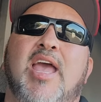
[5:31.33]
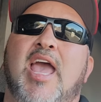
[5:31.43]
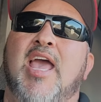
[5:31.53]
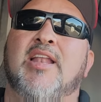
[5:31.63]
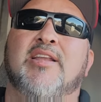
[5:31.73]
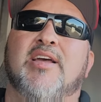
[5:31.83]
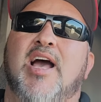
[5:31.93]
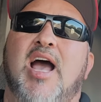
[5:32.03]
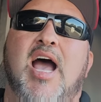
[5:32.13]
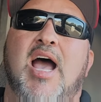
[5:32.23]
And
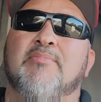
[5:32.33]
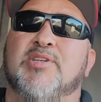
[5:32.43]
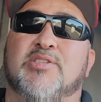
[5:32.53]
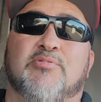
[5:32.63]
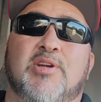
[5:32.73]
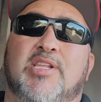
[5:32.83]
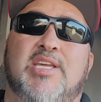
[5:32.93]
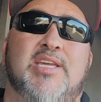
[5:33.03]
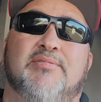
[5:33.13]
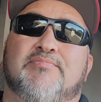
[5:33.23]
I'm just
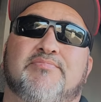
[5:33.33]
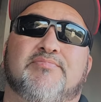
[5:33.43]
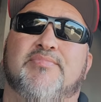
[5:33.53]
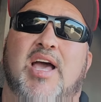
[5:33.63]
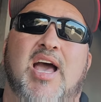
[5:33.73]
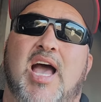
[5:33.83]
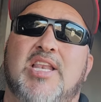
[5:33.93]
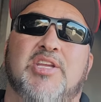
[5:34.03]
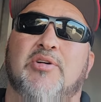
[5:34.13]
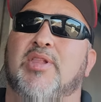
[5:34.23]
really,
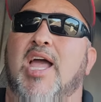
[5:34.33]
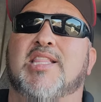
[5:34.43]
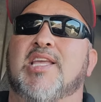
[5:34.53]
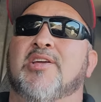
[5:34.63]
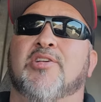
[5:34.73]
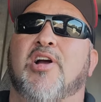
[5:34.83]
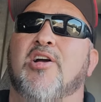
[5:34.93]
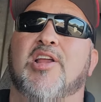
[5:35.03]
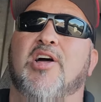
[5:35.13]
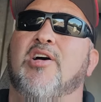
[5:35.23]
I don't like the
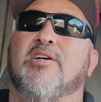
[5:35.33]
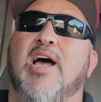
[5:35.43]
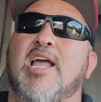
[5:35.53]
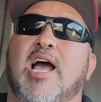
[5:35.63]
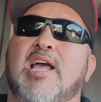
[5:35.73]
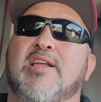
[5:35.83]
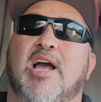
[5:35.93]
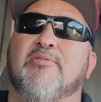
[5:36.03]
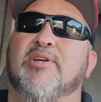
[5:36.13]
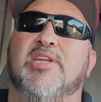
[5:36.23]
undercard at all.
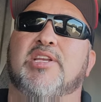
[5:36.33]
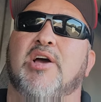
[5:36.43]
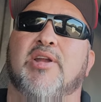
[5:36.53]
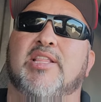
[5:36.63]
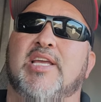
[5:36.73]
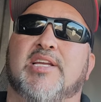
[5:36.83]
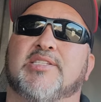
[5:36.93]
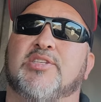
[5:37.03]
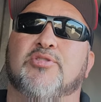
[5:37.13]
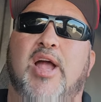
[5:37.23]
I really don't. I think
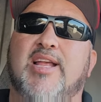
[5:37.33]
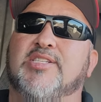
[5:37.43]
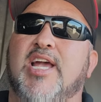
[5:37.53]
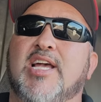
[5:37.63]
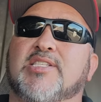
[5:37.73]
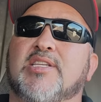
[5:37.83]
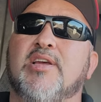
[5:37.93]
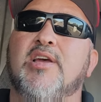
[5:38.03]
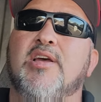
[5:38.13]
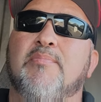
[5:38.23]
it's a trash-ass
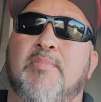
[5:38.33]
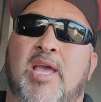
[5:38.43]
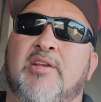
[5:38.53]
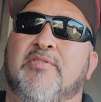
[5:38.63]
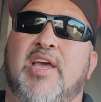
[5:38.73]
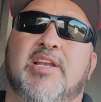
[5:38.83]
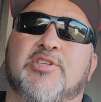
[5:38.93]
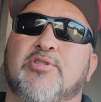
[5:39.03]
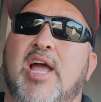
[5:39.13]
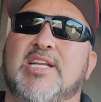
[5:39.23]
main event, a
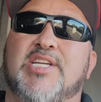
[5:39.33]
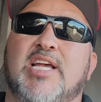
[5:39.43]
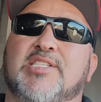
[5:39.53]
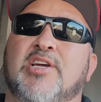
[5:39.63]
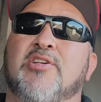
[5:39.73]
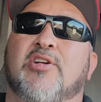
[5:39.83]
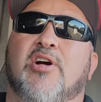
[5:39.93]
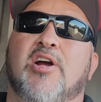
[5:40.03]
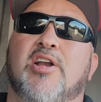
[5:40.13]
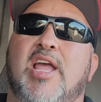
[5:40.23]
trash-ass
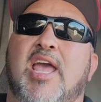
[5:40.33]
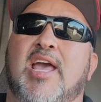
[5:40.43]
undercard.